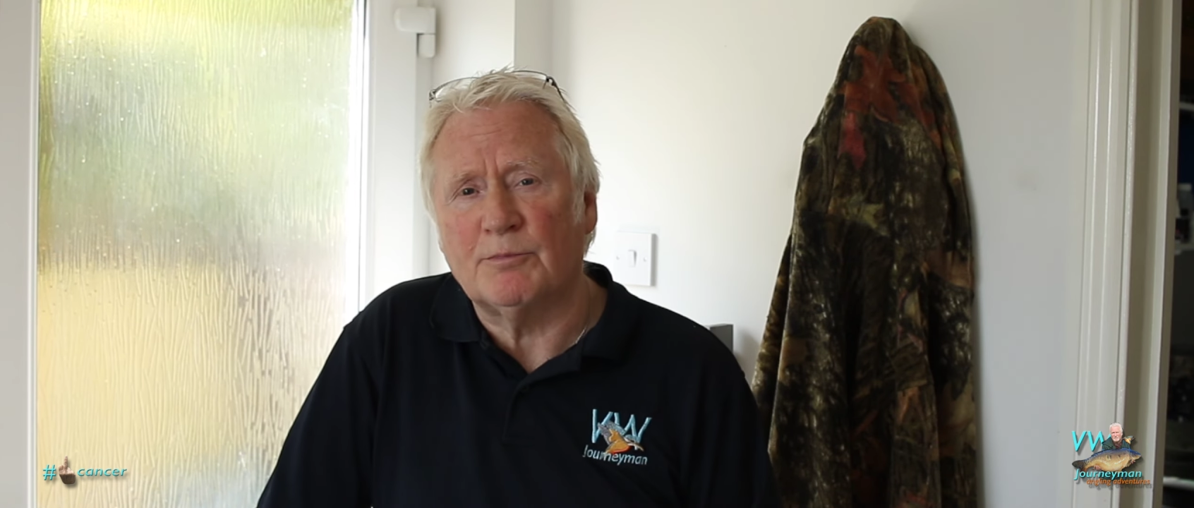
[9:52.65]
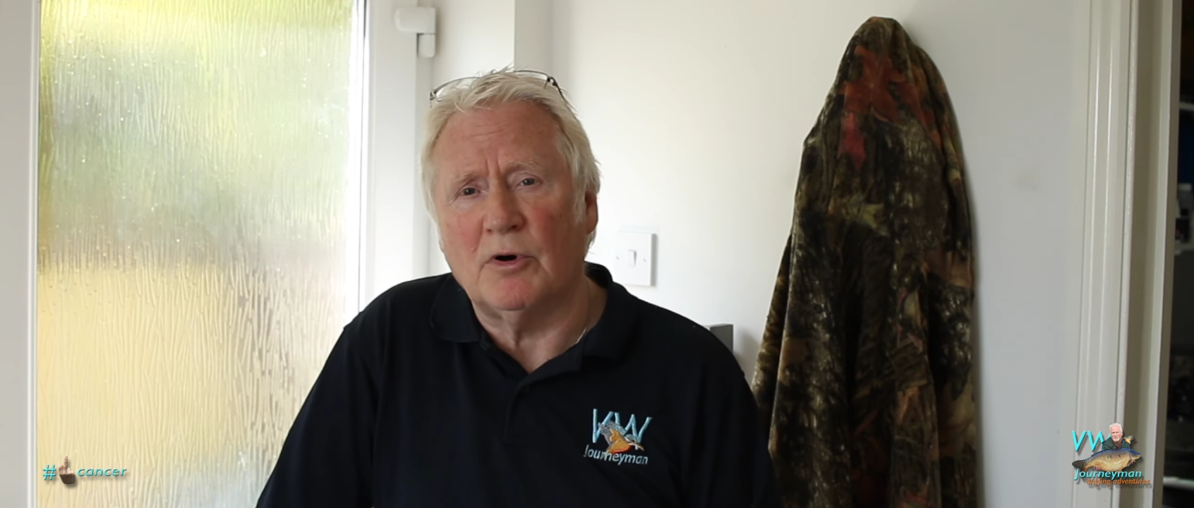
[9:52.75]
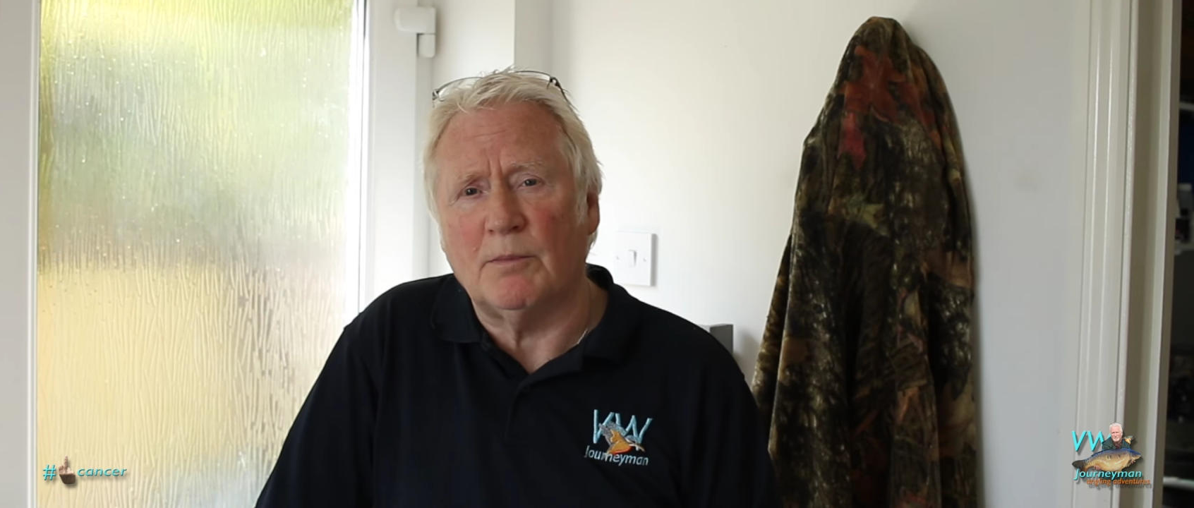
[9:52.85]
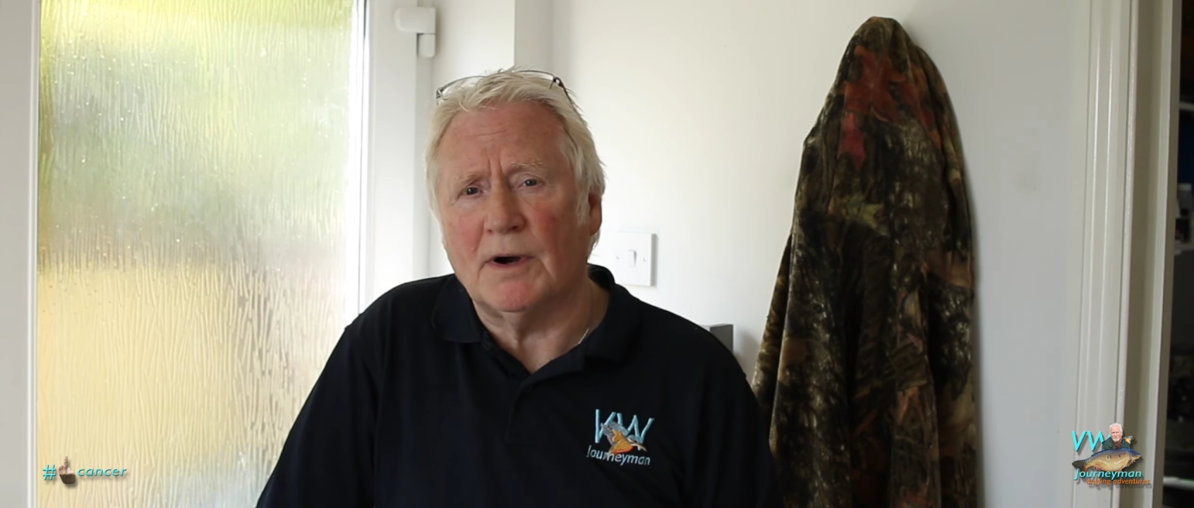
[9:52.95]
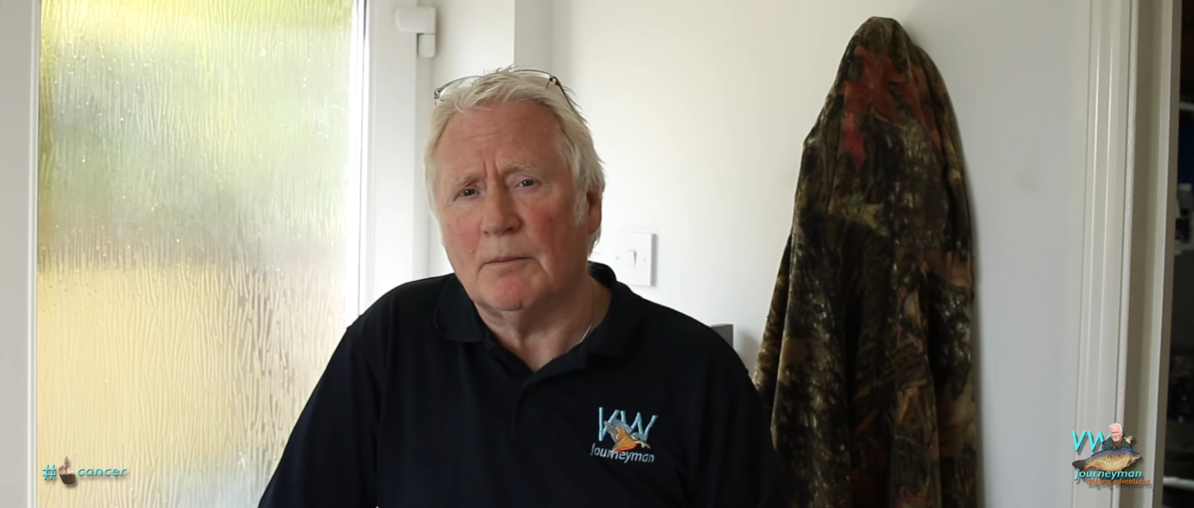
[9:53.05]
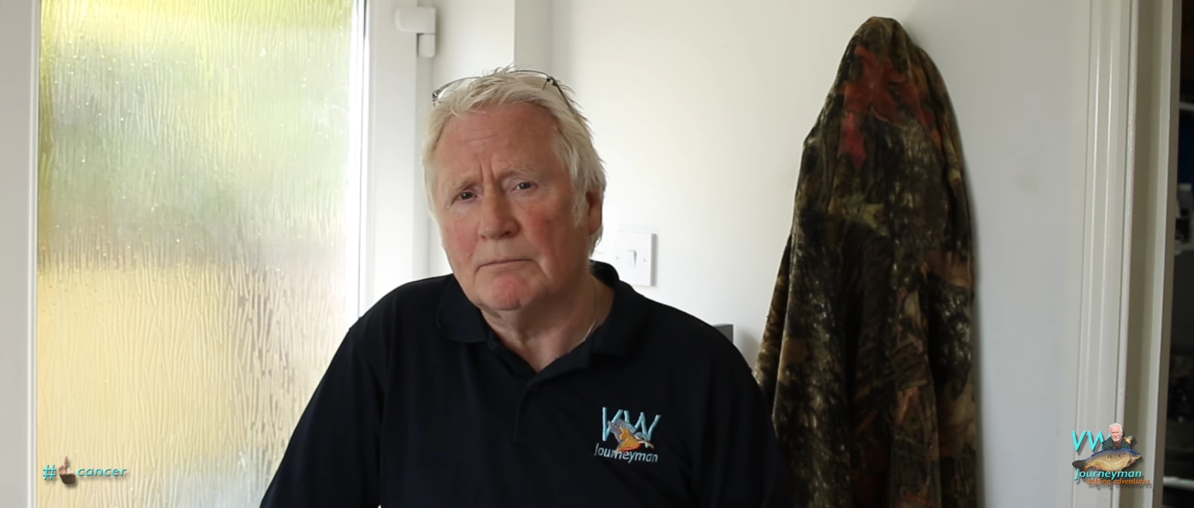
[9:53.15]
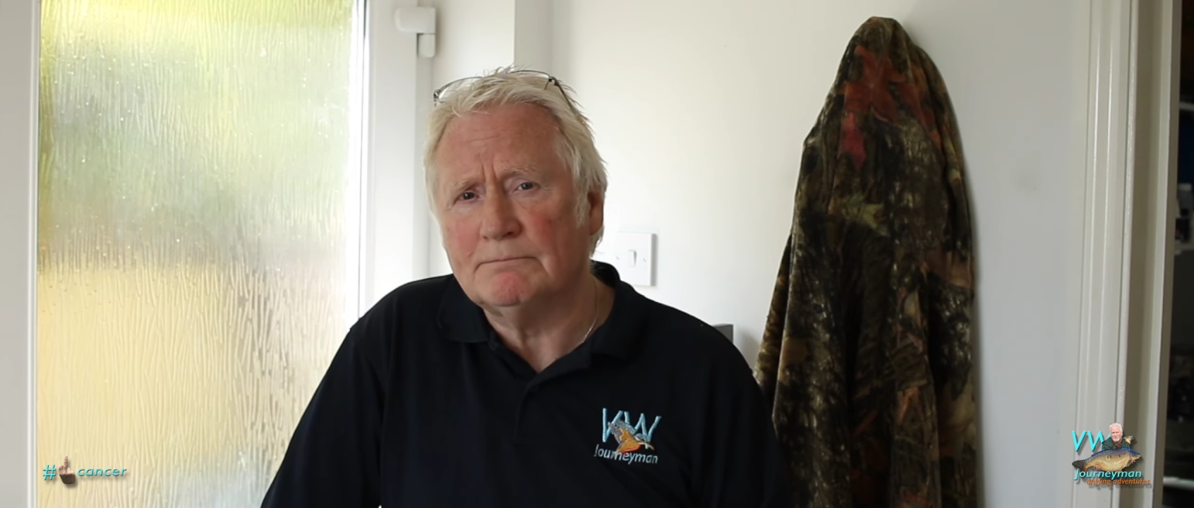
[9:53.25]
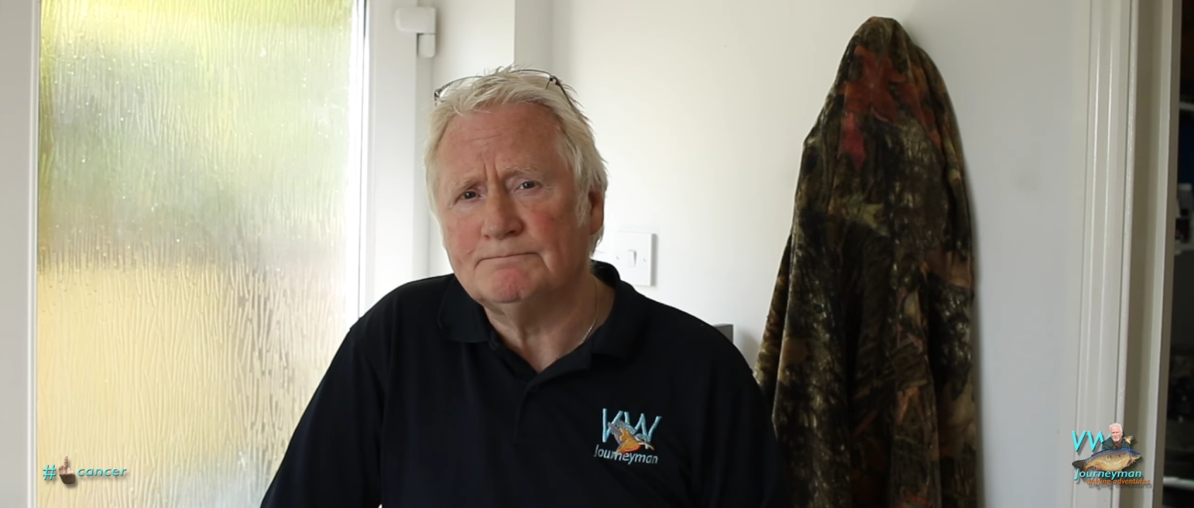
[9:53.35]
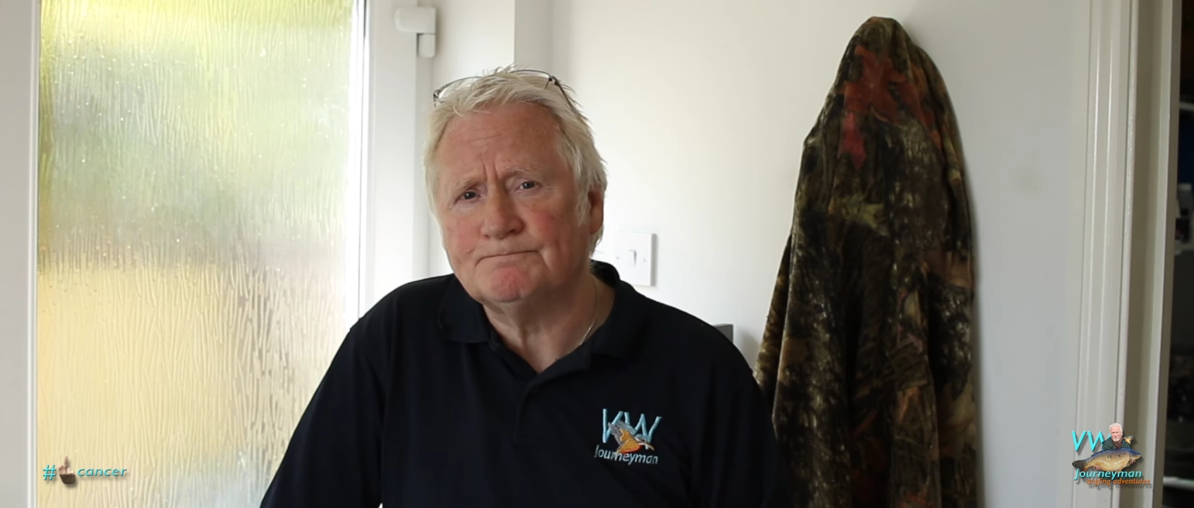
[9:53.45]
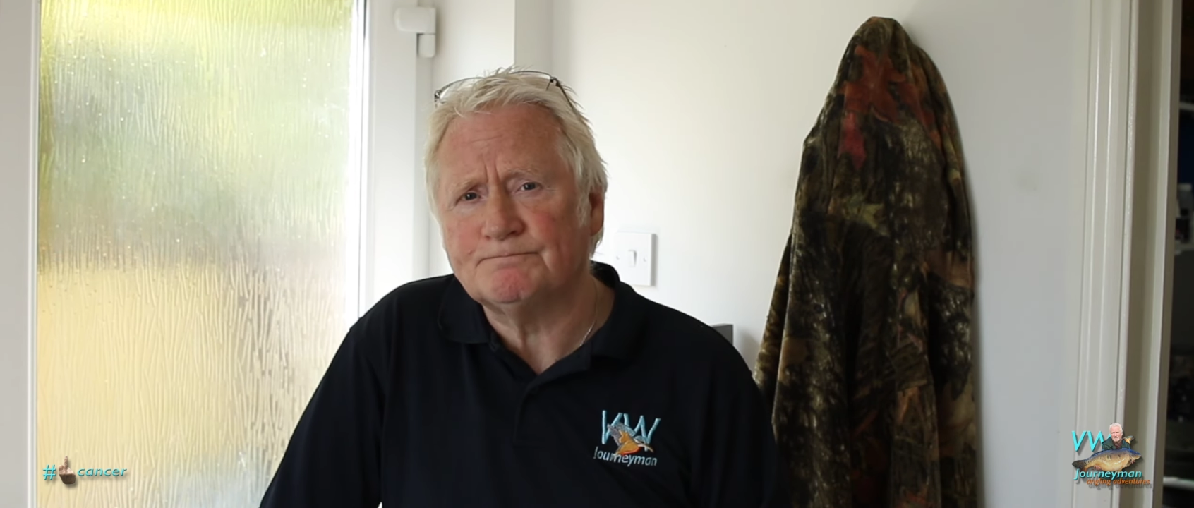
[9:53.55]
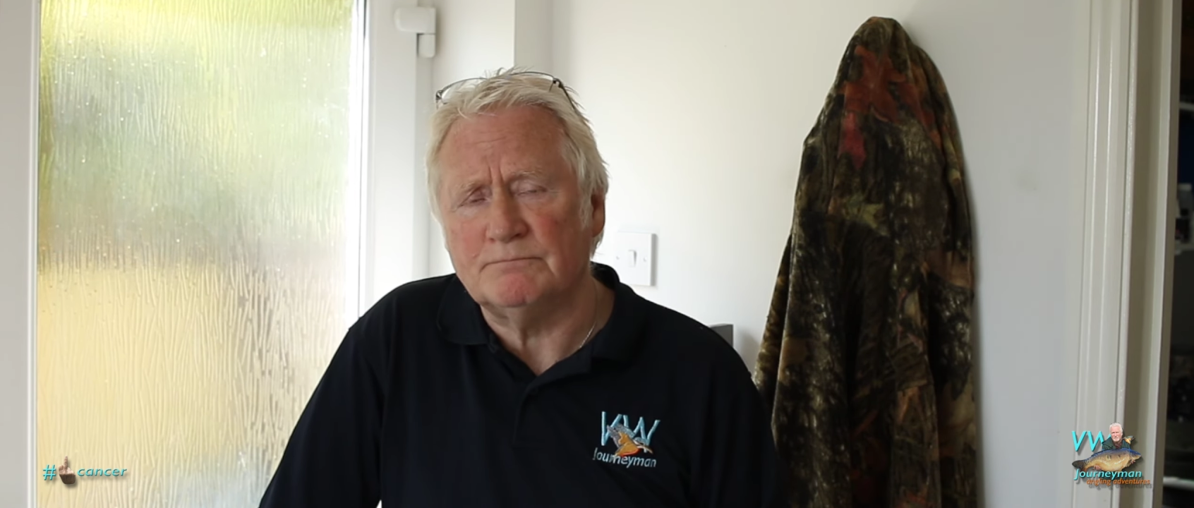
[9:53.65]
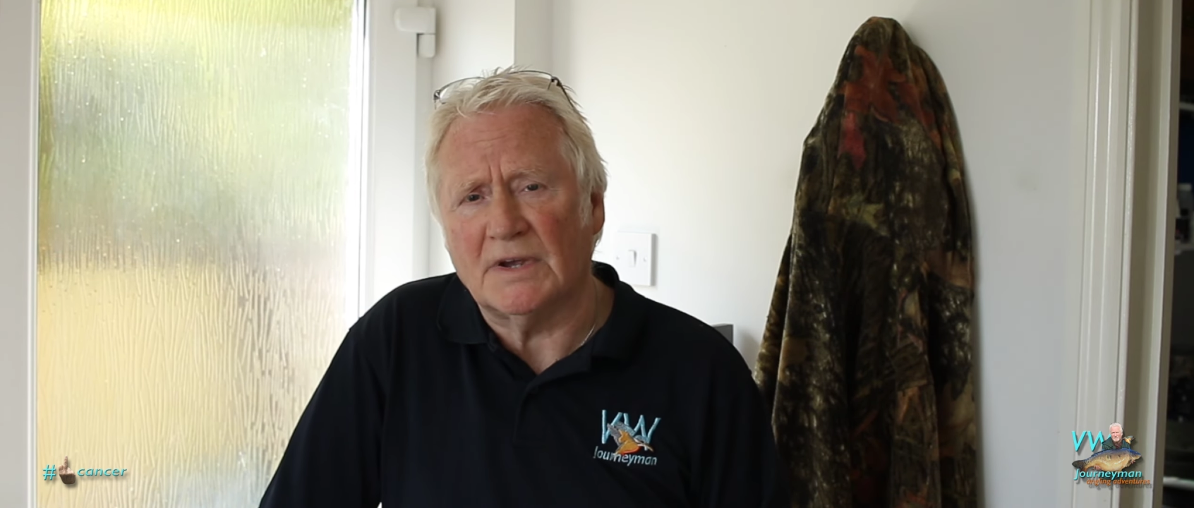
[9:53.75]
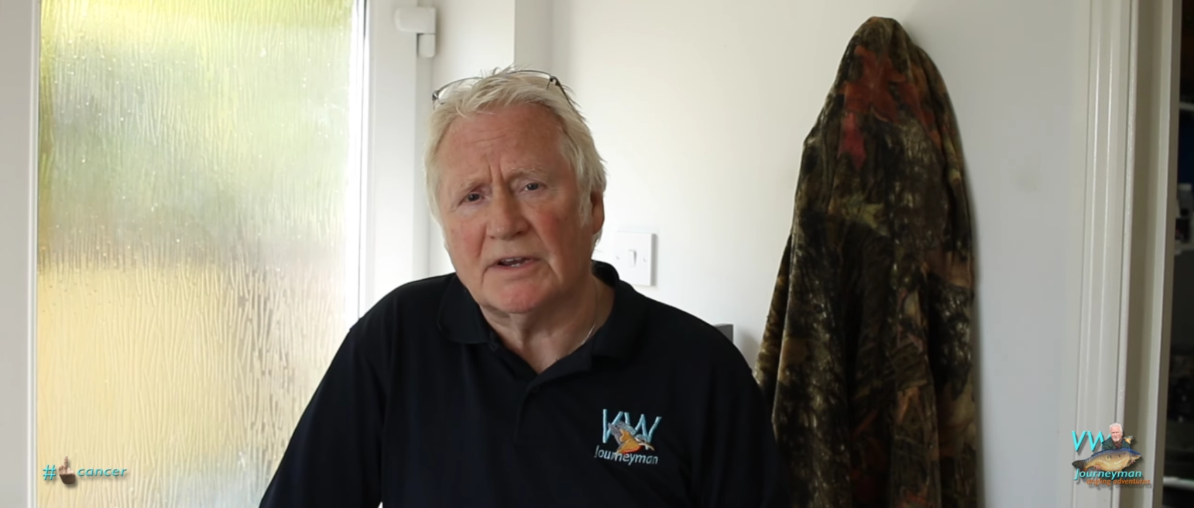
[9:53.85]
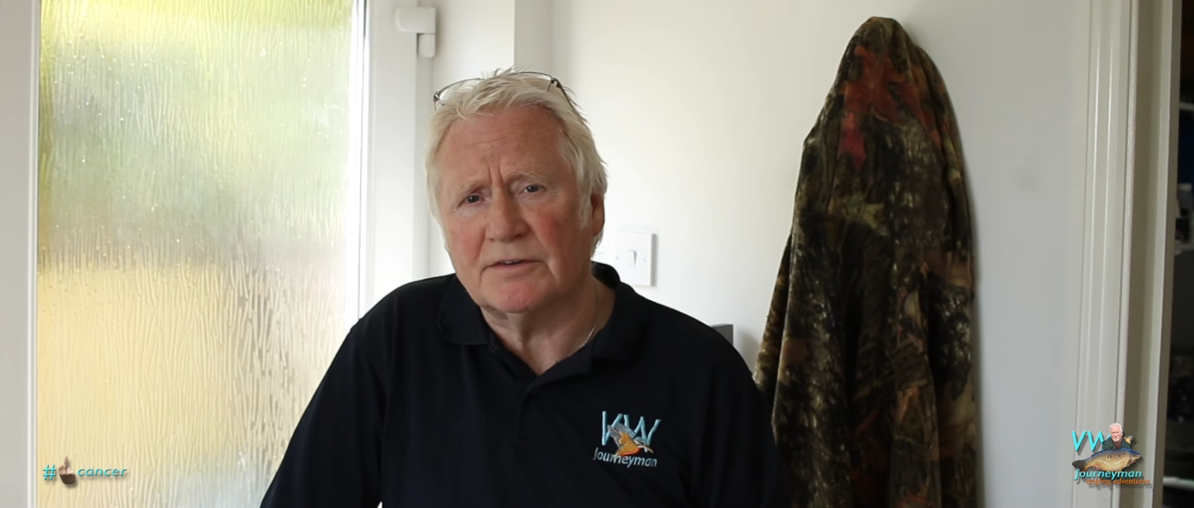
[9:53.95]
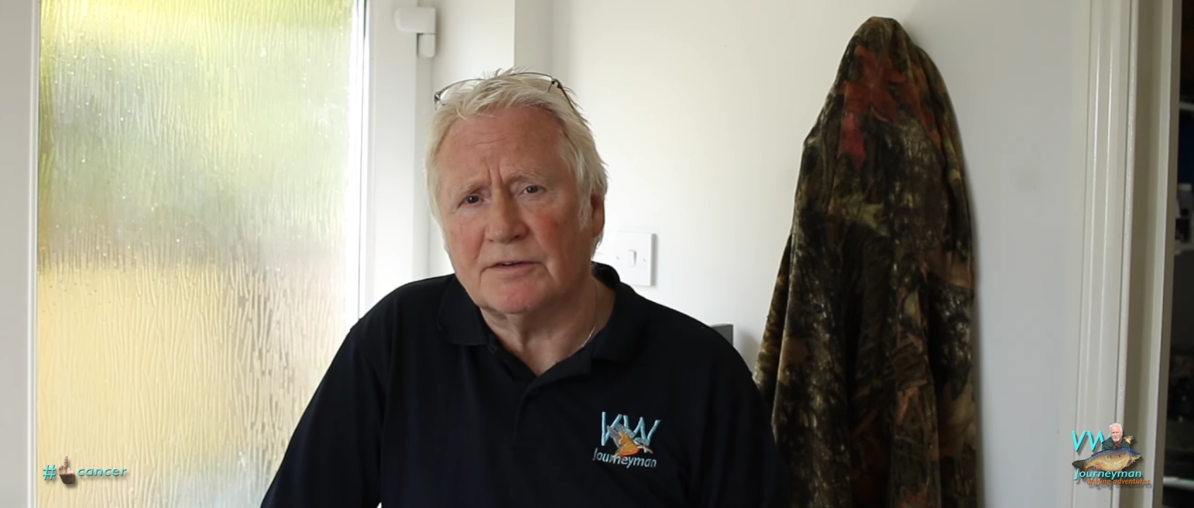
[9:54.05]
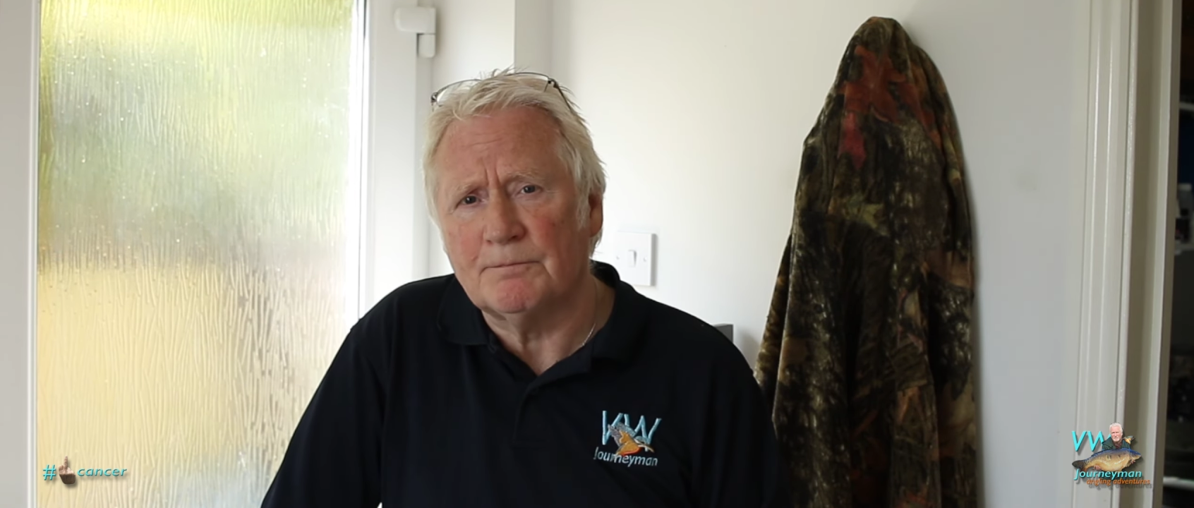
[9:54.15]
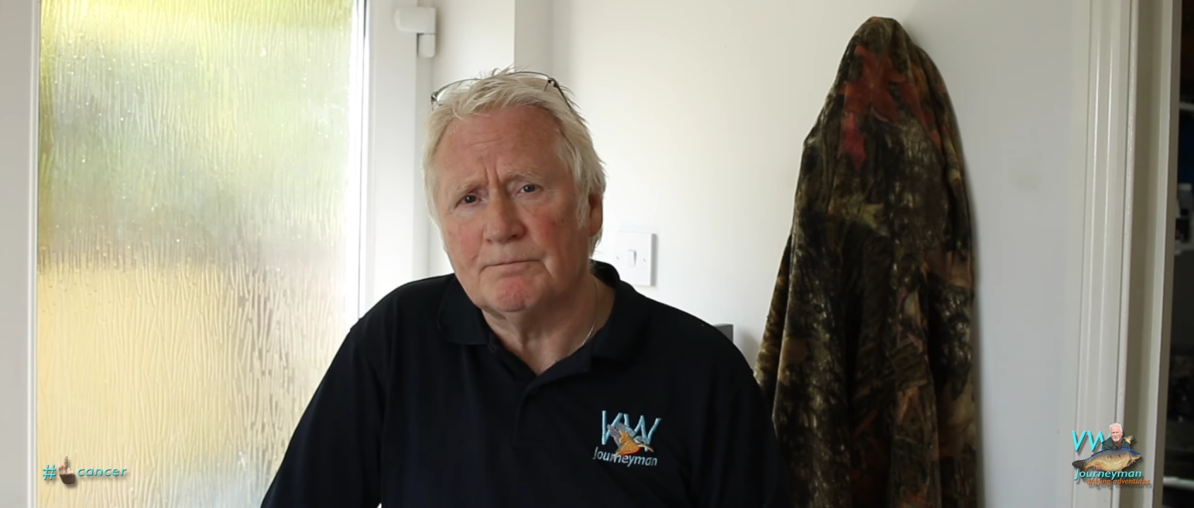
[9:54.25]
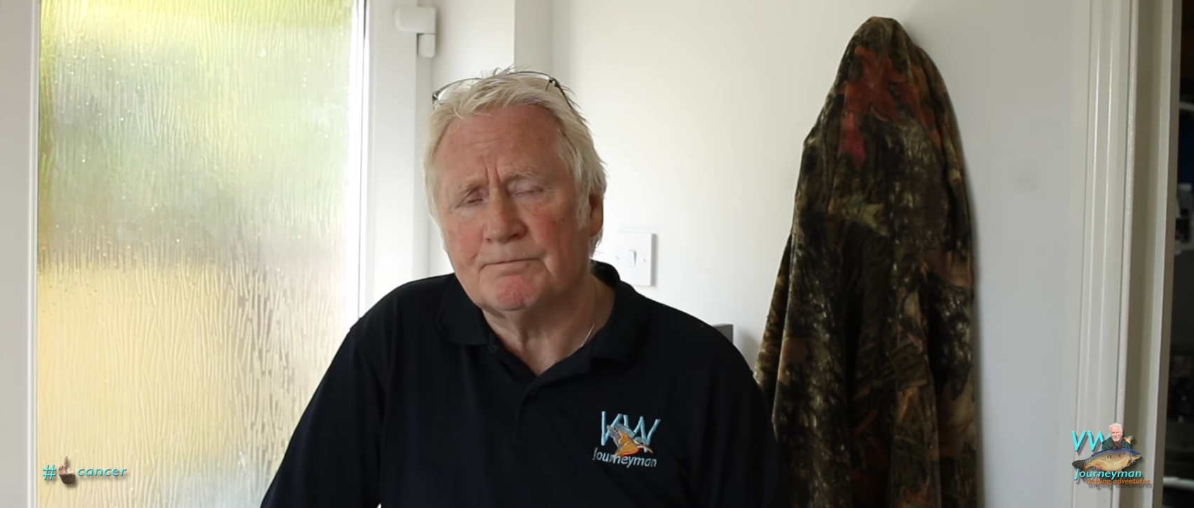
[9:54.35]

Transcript: pop-up mix.